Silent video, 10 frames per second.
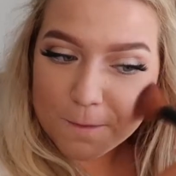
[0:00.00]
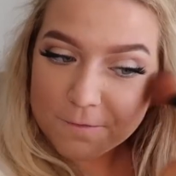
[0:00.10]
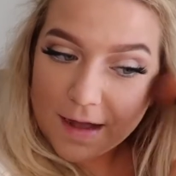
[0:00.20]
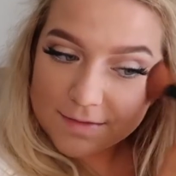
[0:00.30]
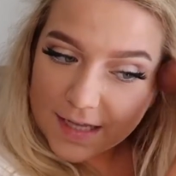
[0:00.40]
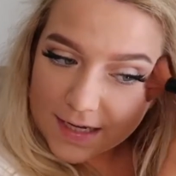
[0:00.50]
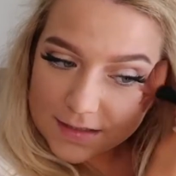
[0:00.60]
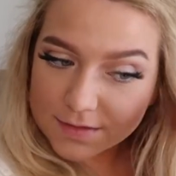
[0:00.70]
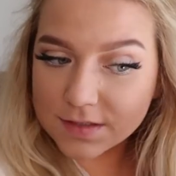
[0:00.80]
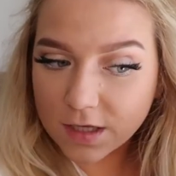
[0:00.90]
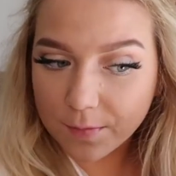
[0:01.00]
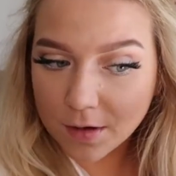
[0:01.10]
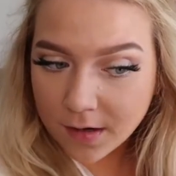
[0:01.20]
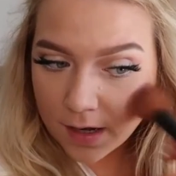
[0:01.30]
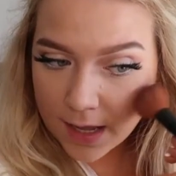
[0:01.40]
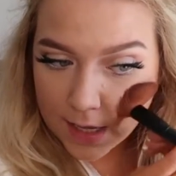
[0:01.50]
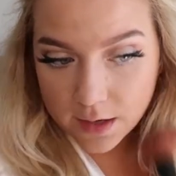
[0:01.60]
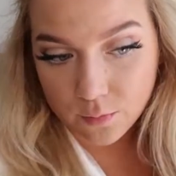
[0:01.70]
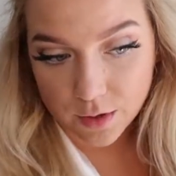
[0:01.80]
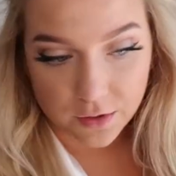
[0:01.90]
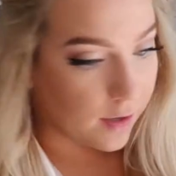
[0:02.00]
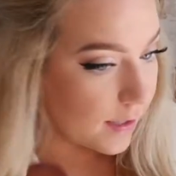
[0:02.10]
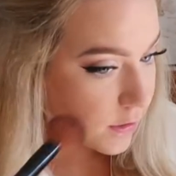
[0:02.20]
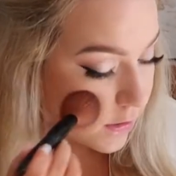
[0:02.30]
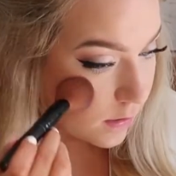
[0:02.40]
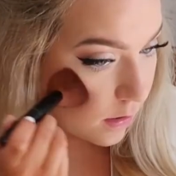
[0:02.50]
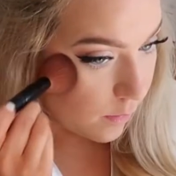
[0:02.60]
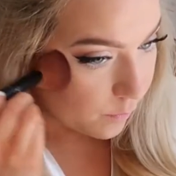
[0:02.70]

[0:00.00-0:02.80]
5 Seconds of Summer and One Direction.